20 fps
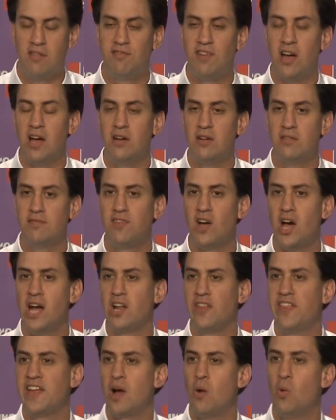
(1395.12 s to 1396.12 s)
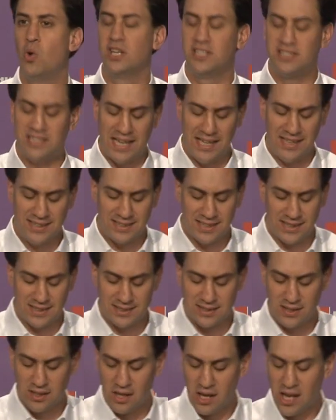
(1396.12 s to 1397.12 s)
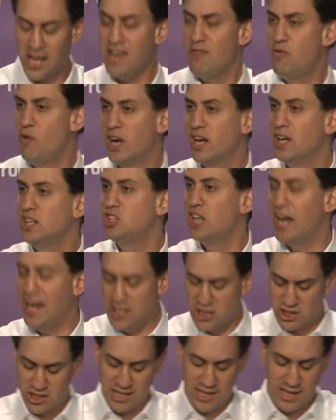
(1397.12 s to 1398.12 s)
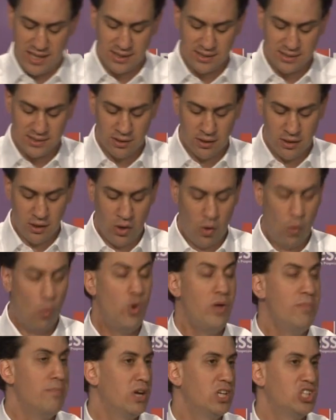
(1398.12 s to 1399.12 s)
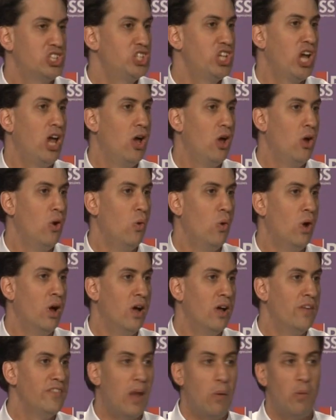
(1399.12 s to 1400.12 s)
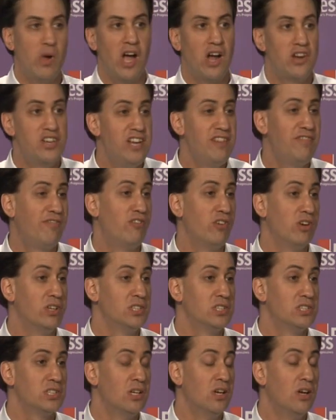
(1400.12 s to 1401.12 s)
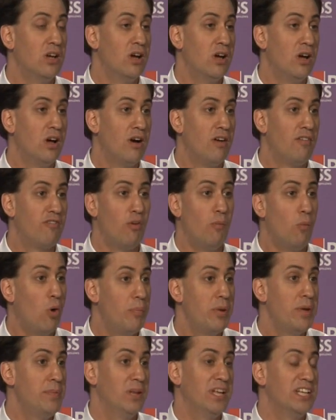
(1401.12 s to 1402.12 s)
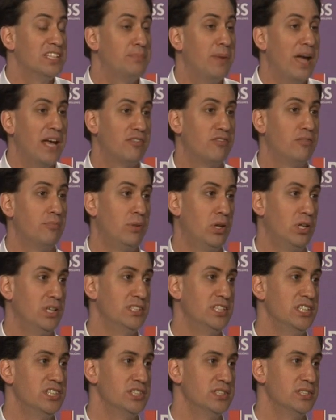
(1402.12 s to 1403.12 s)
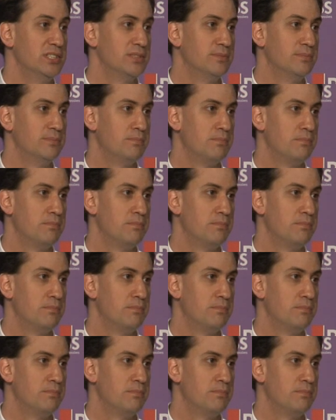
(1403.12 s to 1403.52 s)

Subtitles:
But final thing I want to say is this. If we're going to change things, we must show that we are different from what people expect from politicians.